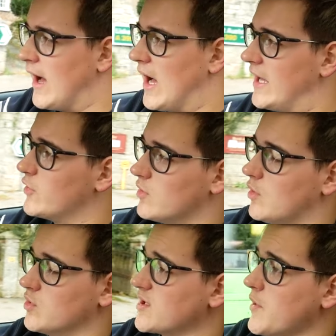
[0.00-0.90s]
and
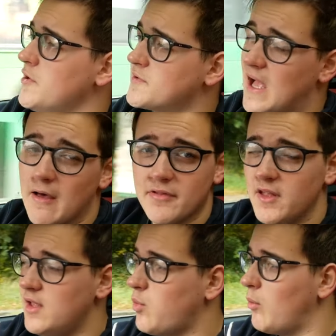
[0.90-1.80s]
also I used to have
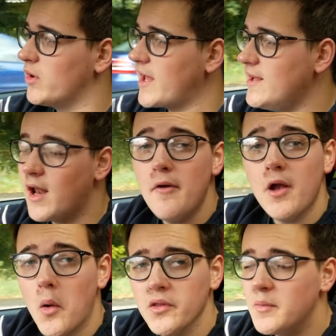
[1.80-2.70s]
the 118
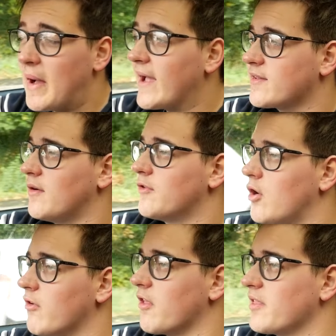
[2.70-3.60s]
logo on the back, so I've
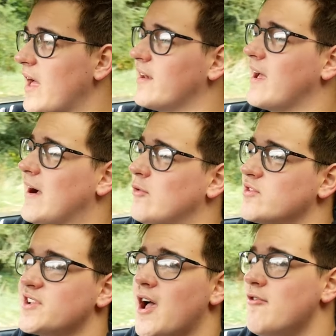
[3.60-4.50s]
got rid of that now.
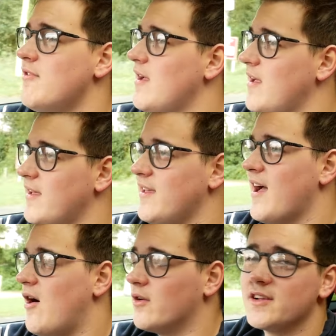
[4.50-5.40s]
So
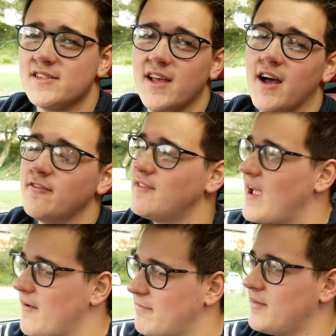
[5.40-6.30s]
yeah, honestly, I
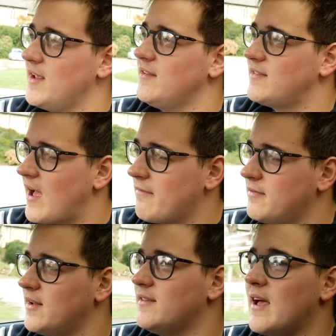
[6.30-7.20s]
definitely
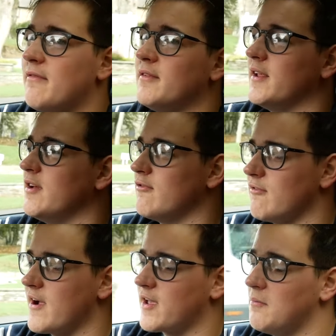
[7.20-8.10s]

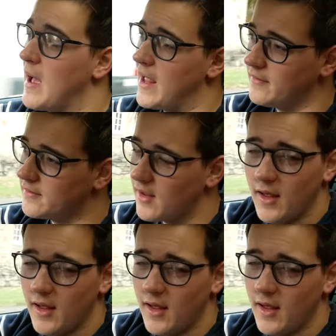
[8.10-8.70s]
recommend